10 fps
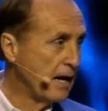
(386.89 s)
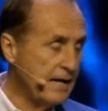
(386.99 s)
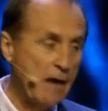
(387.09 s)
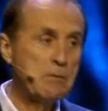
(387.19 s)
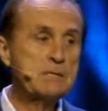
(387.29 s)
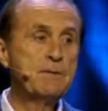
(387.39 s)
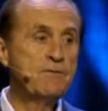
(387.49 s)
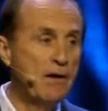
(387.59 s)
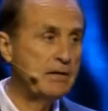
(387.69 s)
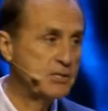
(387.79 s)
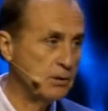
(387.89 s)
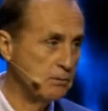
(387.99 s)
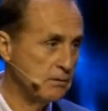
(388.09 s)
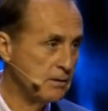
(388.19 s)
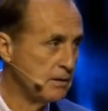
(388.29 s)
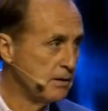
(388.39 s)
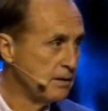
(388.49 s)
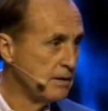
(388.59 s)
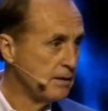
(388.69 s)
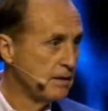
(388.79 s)
and now must be very soon.
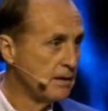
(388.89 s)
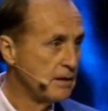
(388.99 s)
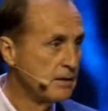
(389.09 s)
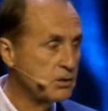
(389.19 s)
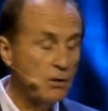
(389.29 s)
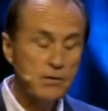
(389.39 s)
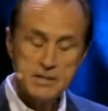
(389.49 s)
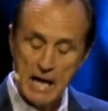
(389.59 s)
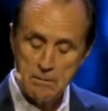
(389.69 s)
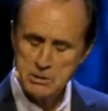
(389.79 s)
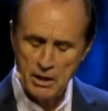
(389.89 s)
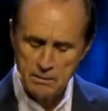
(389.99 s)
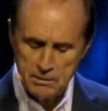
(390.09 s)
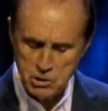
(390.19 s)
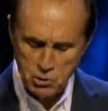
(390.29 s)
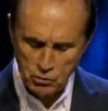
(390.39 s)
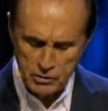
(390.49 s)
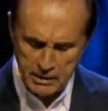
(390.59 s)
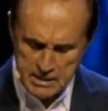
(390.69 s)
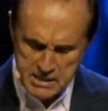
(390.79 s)
So the time has got to be
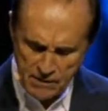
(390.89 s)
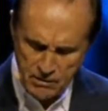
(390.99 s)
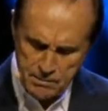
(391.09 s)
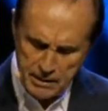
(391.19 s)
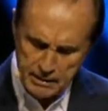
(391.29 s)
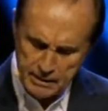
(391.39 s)
shorter than it's ever been.